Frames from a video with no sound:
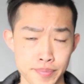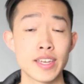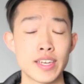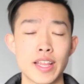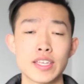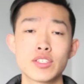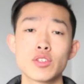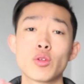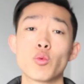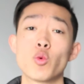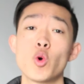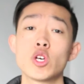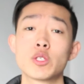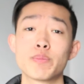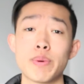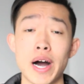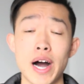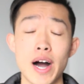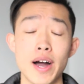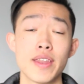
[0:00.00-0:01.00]
That's not the
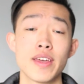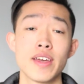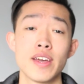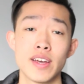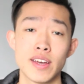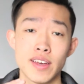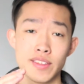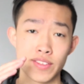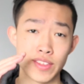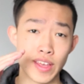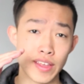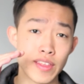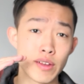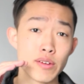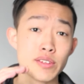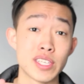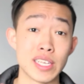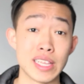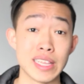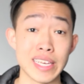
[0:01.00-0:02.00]
worst part. Then
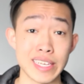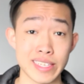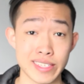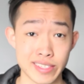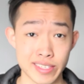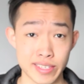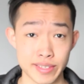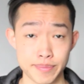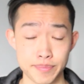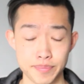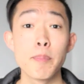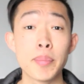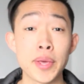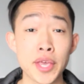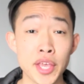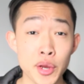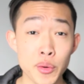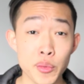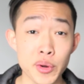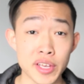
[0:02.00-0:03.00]
there is a list:
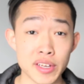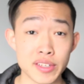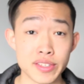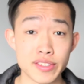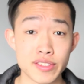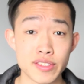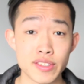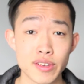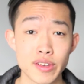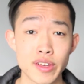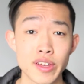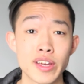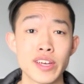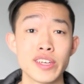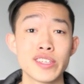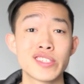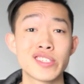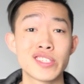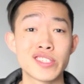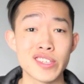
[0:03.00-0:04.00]
periods,
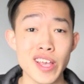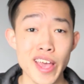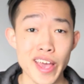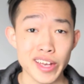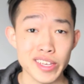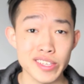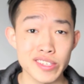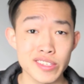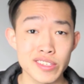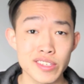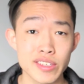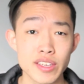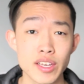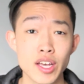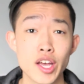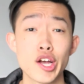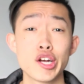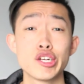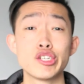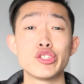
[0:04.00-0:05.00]
sex,
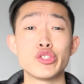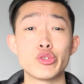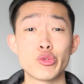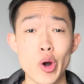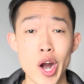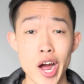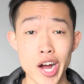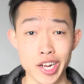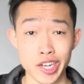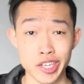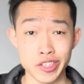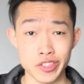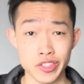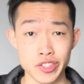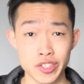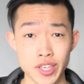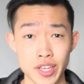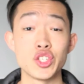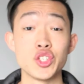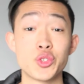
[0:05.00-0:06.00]

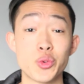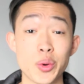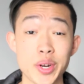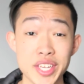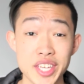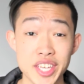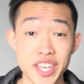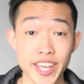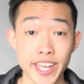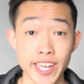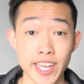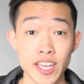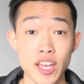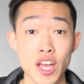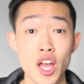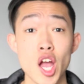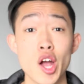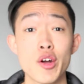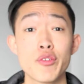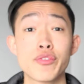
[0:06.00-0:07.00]
drugs, drinking,
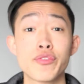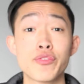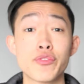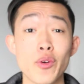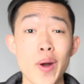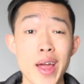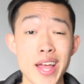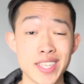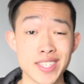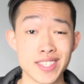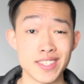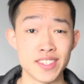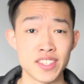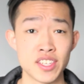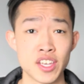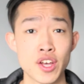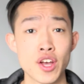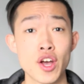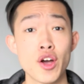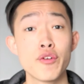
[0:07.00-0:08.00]

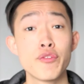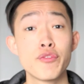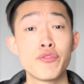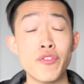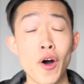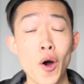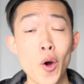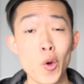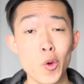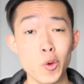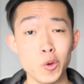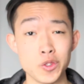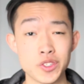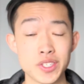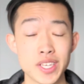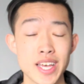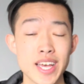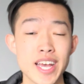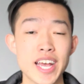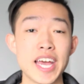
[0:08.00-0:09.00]
friends,
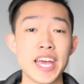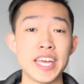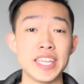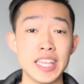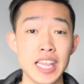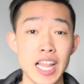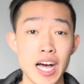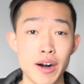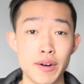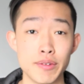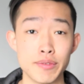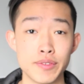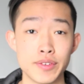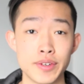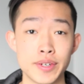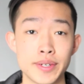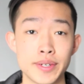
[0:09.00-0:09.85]
foes, and love.